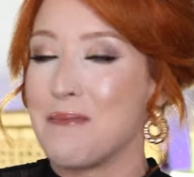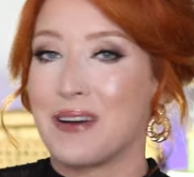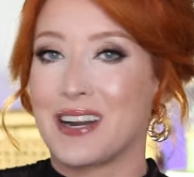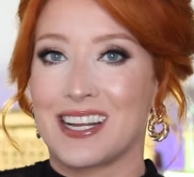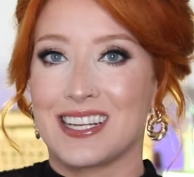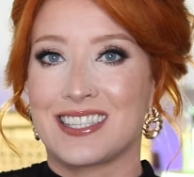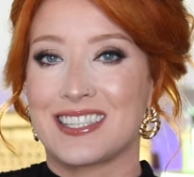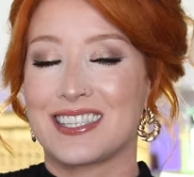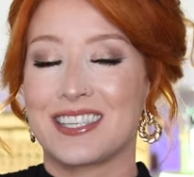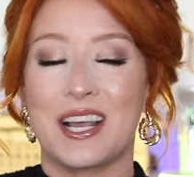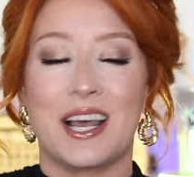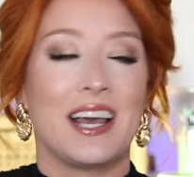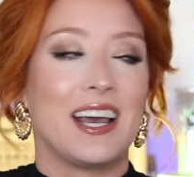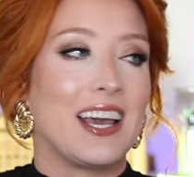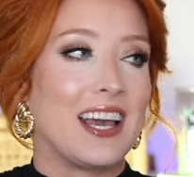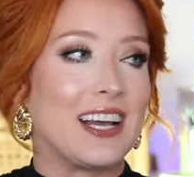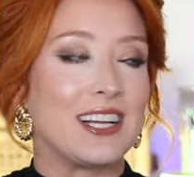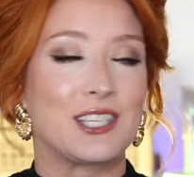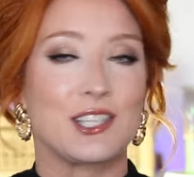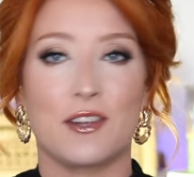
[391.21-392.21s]
But it's
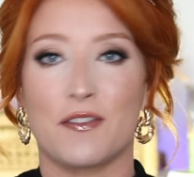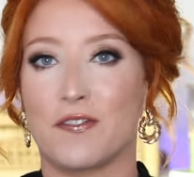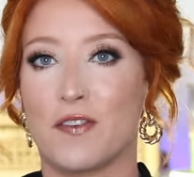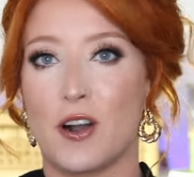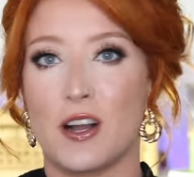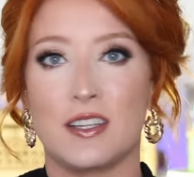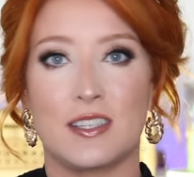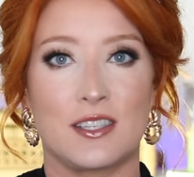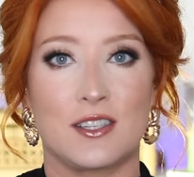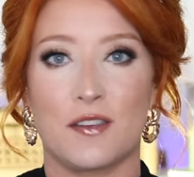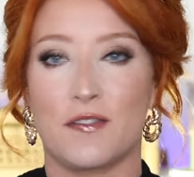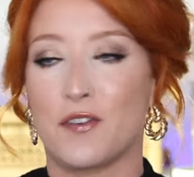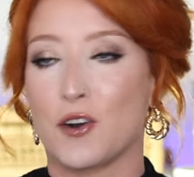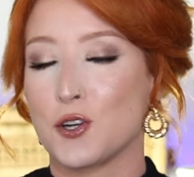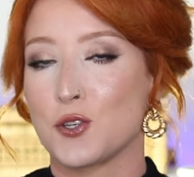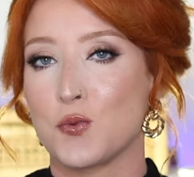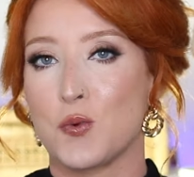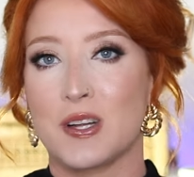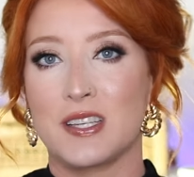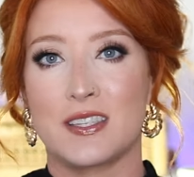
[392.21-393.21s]
the
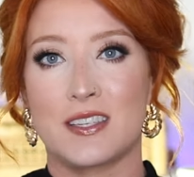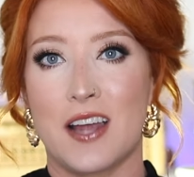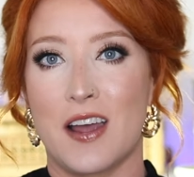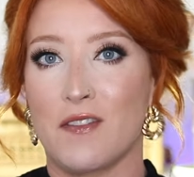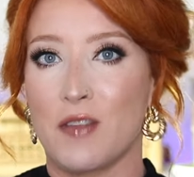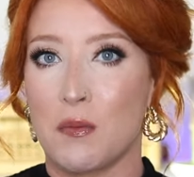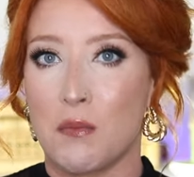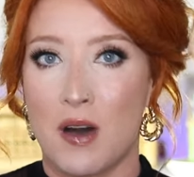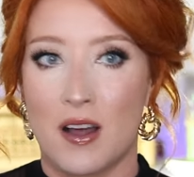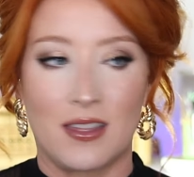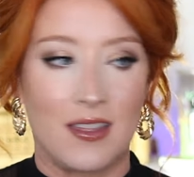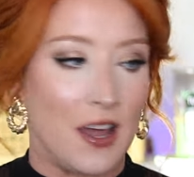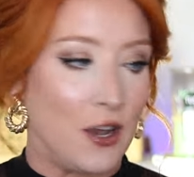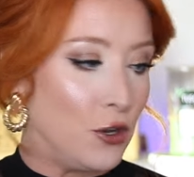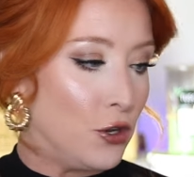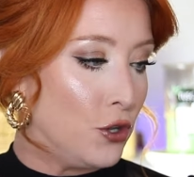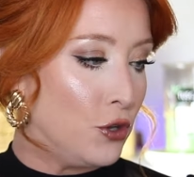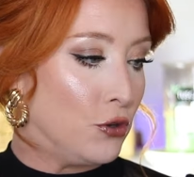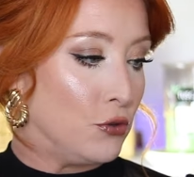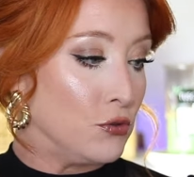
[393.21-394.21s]
first Wednesday of the month at
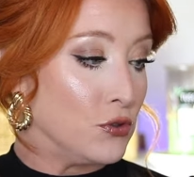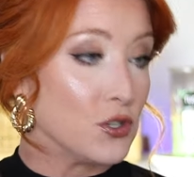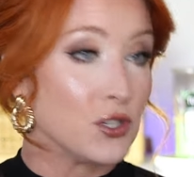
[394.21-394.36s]
noon.